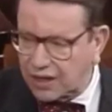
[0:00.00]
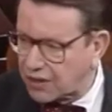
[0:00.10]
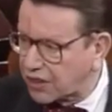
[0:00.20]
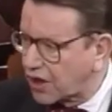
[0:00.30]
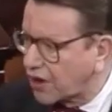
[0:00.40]

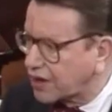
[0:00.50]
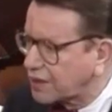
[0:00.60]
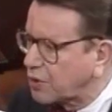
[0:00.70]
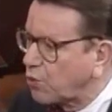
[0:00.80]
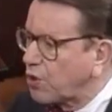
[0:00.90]
The
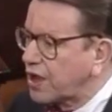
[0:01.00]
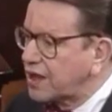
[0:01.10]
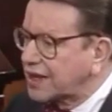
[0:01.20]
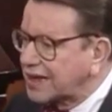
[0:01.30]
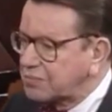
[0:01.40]
argument, we
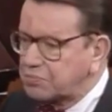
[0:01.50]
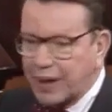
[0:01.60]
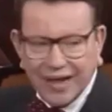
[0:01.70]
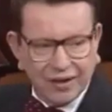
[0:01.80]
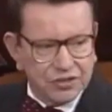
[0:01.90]
can
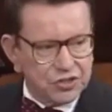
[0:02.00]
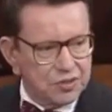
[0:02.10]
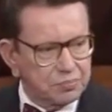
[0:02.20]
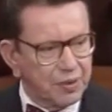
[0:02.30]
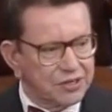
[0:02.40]
balance the
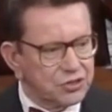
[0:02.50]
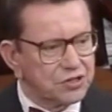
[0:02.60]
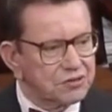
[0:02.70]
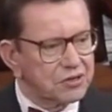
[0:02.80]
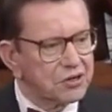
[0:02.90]
budget